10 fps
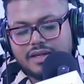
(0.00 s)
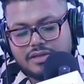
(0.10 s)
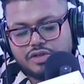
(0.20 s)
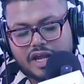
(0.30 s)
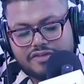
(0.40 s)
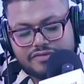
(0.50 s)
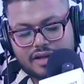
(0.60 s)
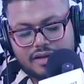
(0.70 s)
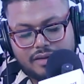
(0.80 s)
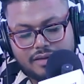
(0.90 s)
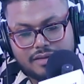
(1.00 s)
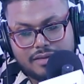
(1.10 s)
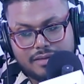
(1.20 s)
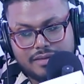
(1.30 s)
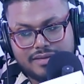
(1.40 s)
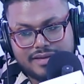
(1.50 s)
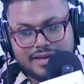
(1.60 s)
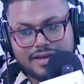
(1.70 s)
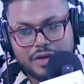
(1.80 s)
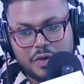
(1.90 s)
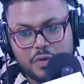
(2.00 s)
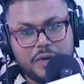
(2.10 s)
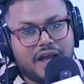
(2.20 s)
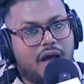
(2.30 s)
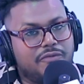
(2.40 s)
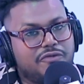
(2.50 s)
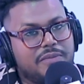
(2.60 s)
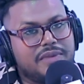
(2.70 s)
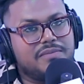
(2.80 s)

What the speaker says: Jaffna, we come from the